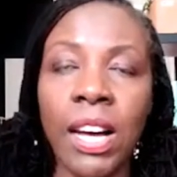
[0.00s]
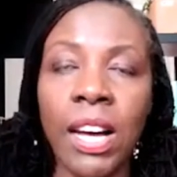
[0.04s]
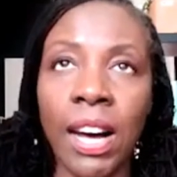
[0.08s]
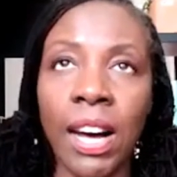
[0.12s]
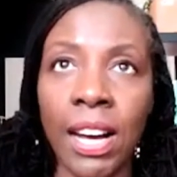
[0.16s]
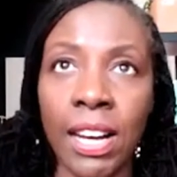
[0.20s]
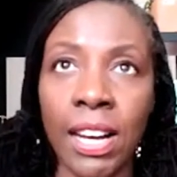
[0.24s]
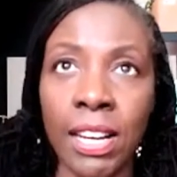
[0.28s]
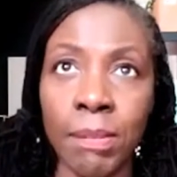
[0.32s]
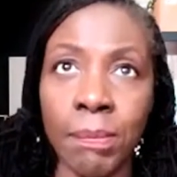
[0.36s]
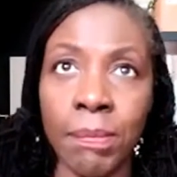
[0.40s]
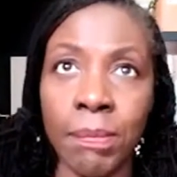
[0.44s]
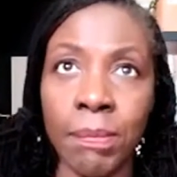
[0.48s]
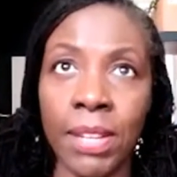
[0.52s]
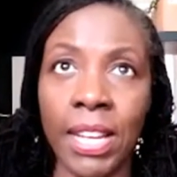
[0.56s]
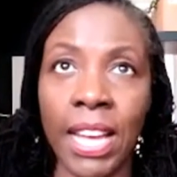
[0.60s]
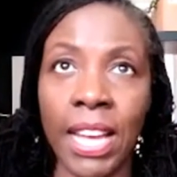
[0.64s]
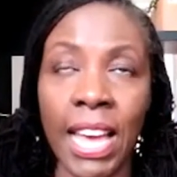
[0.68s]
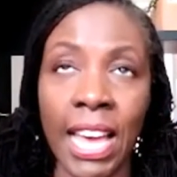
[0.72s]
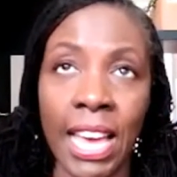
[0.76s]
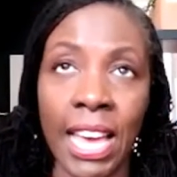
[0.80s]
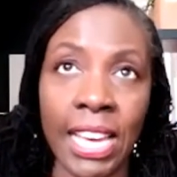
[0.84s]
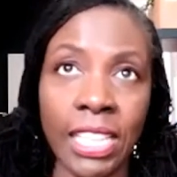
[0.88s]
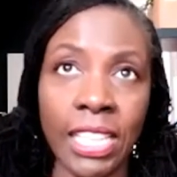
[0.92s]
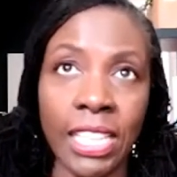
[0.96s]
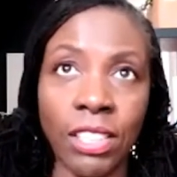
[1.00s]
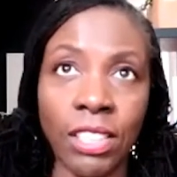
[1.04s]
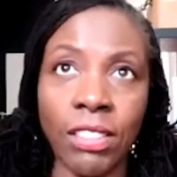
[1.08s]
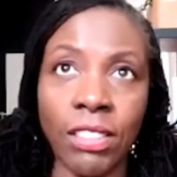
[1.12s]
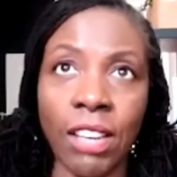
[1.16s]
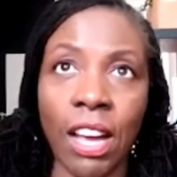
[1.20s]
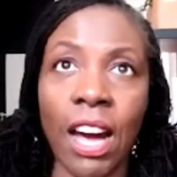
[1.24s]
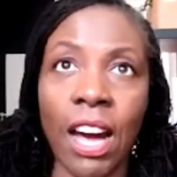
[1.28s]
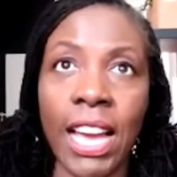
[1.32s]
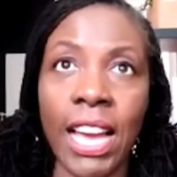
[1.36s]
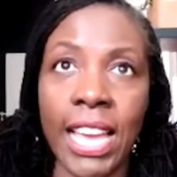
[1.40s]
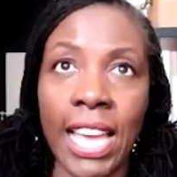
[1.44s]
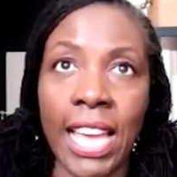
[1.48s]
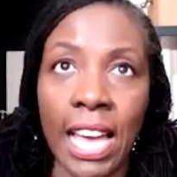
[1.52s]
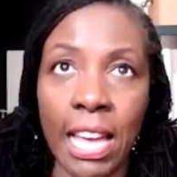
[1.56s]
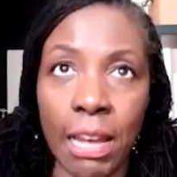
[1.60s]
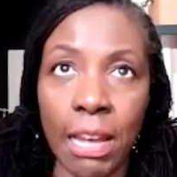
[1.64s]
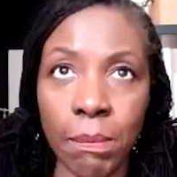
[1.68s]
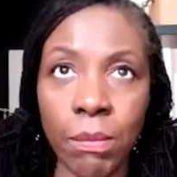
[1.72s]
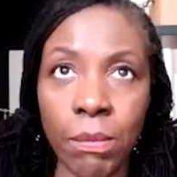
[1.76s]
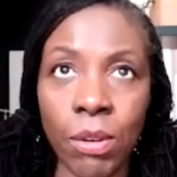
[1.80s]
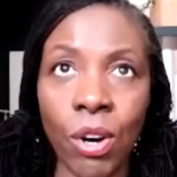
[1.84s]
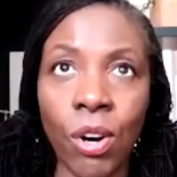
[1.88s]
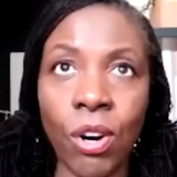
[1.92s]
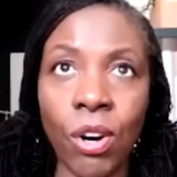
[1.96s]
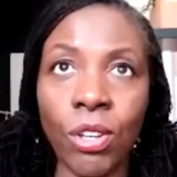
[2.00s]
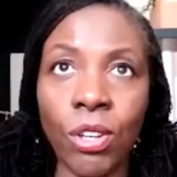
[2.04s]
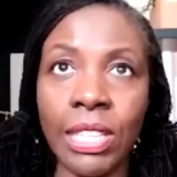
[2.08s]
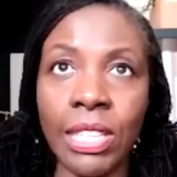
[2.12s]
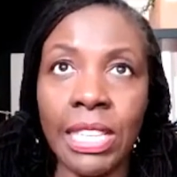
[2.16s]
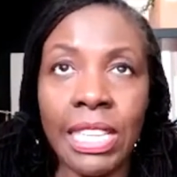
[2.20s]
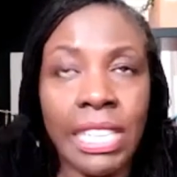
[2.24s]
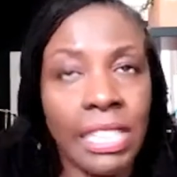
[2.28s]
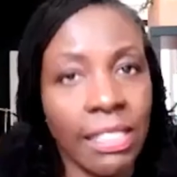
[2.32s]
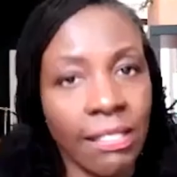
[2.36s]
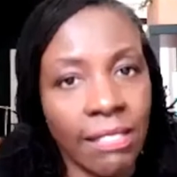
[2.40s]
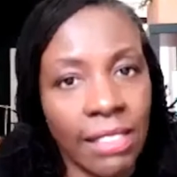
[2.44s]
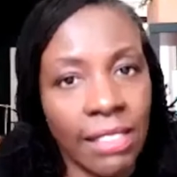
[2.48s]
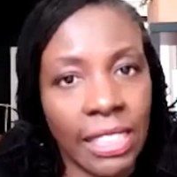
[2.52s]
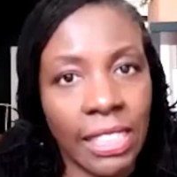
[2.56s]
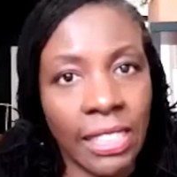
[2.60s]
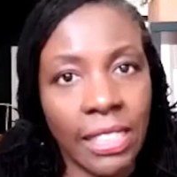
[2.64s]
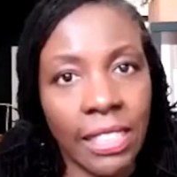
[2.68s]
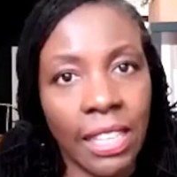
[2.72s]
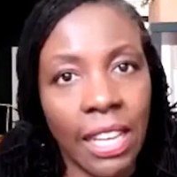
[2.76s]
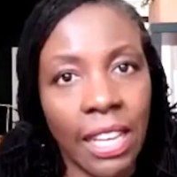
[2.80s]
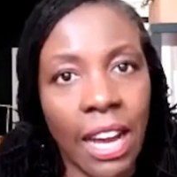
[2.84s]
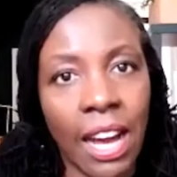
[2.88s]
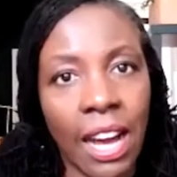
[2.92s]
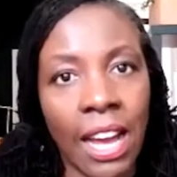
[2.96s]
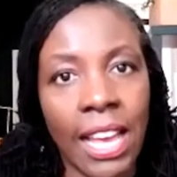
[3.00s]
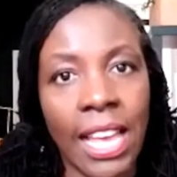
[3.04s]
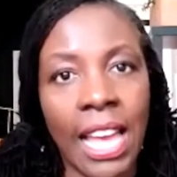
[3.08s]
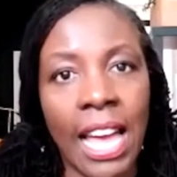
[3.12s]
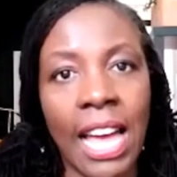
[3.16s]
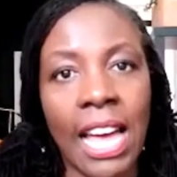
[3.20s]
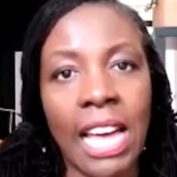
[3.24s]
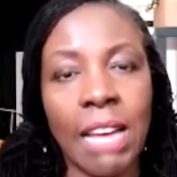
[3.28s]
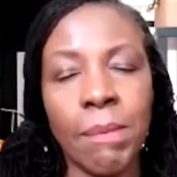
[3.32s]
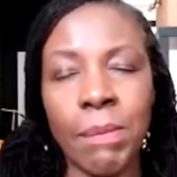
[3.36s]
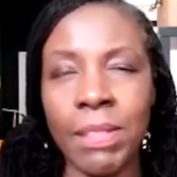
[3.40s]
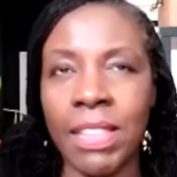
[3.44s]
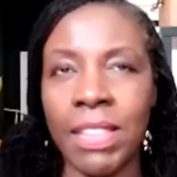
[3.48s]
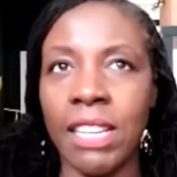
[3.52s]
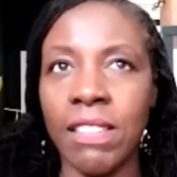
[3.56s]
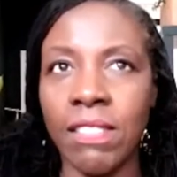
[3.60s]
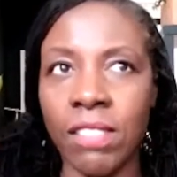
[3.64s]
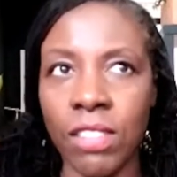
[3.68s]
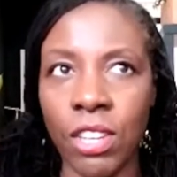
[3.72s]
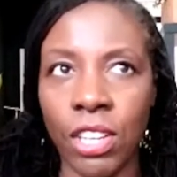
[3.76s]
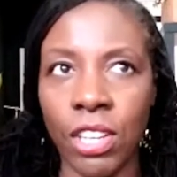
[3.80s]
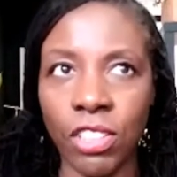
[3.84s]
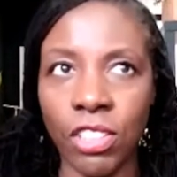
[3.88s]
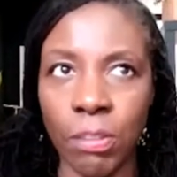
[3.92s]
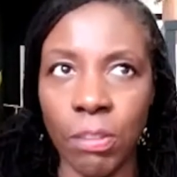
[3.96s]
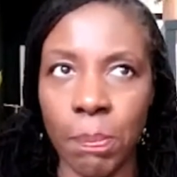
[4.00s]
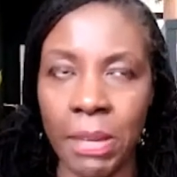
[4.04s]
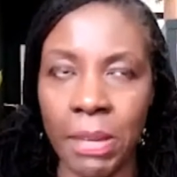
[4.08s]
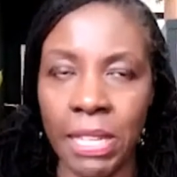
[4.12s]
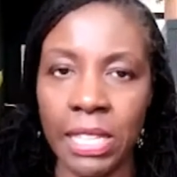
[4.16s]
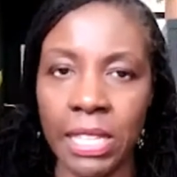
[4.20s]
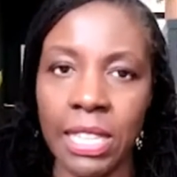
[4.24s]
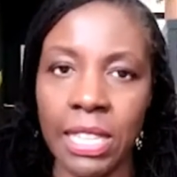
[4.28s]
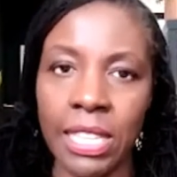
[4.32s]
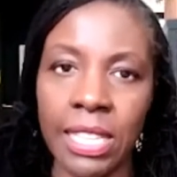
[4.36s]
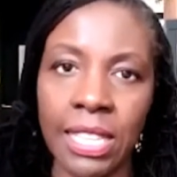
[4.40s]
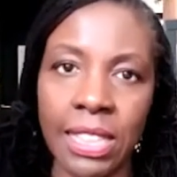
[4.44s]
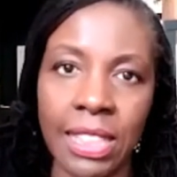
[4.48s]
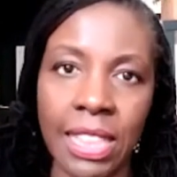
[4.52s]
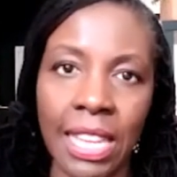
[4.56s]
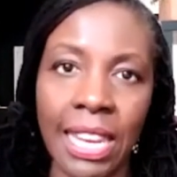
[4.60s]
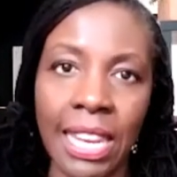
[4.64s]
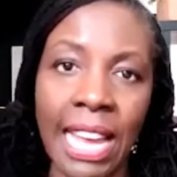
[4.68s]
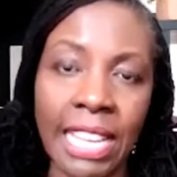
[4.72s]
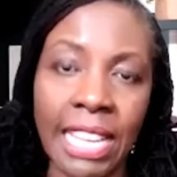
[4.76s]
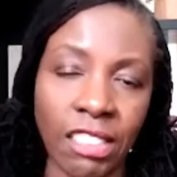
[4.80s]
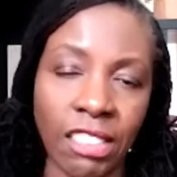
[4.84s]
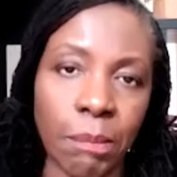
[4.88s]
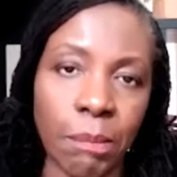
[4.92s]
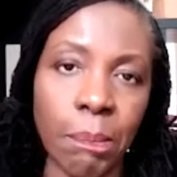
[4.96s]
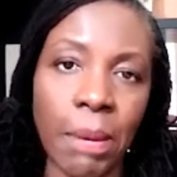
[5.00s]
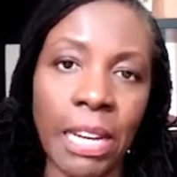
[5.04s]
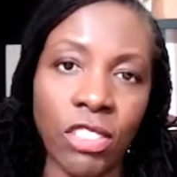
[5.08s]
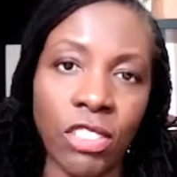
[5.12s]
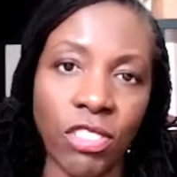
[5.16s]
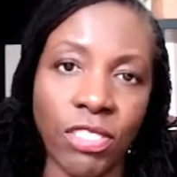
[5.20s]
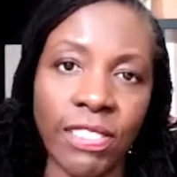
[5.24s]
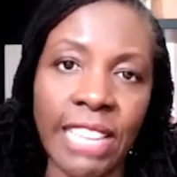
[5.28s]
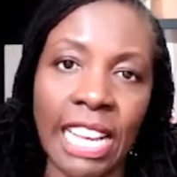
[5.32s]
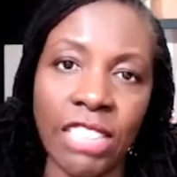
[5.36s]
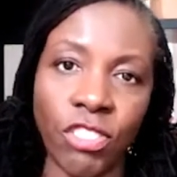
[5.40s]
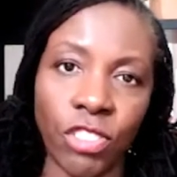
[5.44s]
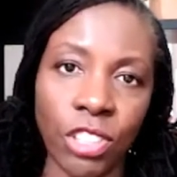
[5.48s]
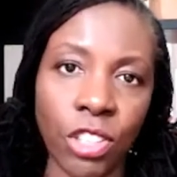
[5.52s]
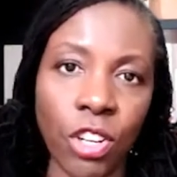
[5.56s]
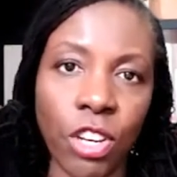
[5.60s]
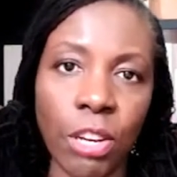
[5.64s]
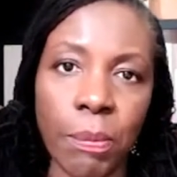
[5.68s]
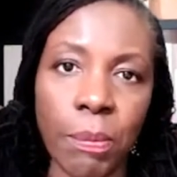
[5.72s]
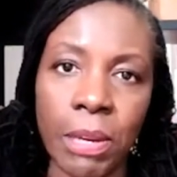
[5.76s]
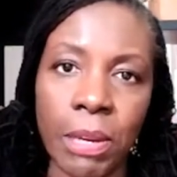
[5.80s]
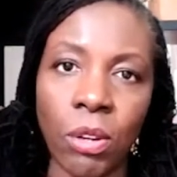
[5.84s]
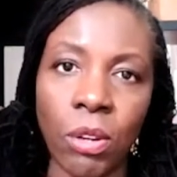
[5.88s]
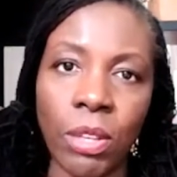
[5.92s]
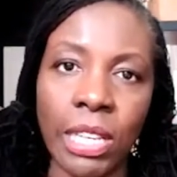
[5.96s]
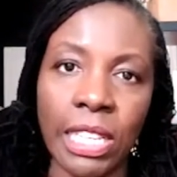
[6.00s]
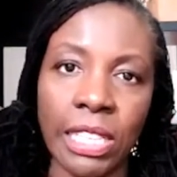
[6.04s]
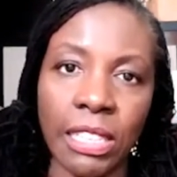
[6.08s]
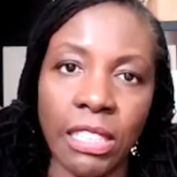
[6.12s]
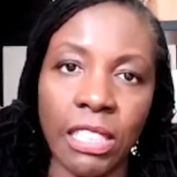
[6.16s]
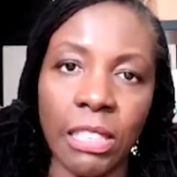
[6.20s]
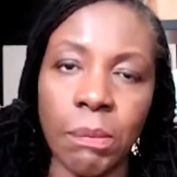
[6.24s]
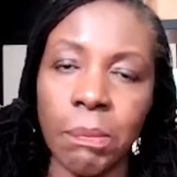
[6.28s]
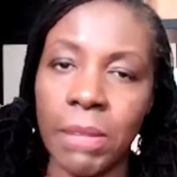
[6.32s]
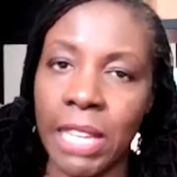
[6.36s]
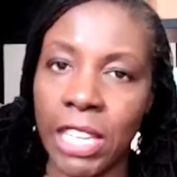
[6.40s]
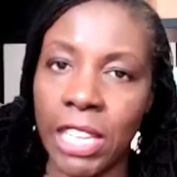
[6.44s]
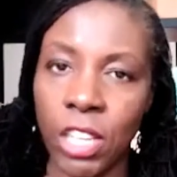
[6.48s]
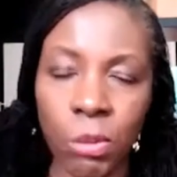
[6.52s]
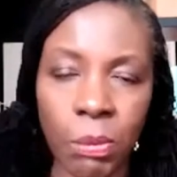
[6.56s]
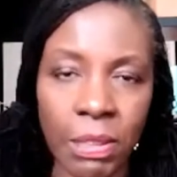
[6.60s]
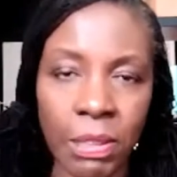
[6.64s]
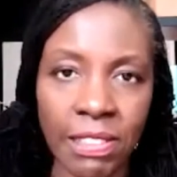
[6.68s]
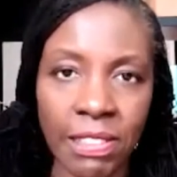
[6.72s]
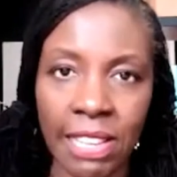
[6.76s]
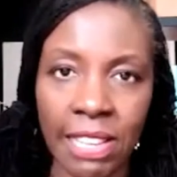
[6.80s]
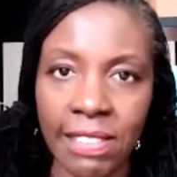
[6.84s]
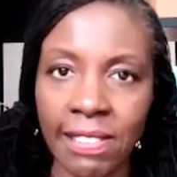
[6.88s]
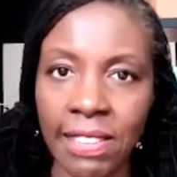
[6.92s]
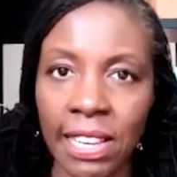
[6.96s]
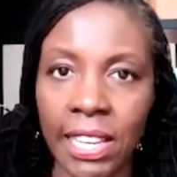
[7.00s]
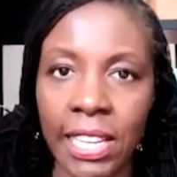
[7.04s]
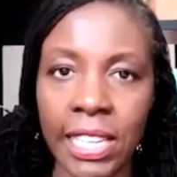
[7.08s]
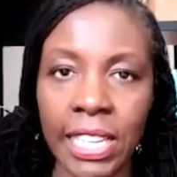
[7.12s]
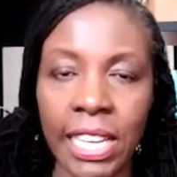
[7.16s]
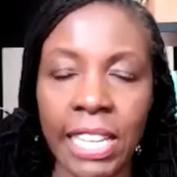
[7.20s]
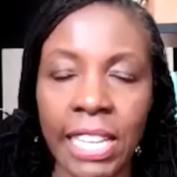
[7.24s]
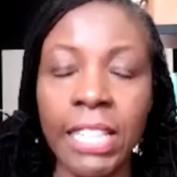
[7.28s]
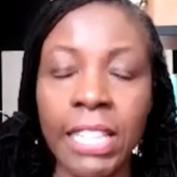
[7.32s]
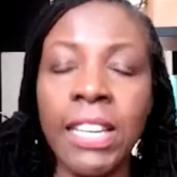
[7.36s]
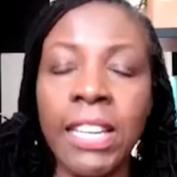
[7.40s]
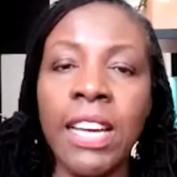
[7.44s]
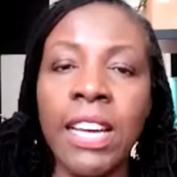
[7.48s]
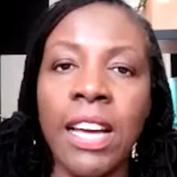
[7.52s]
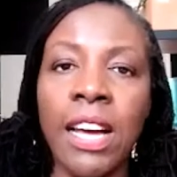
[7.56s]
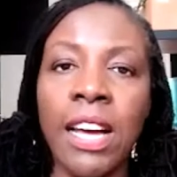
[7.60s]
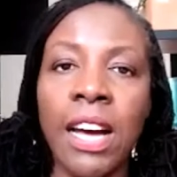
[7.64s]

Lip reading: And I am on LinkedIn. There's going to be, the landing page is actually going to be on LinkedIn, Naomi Sesay again.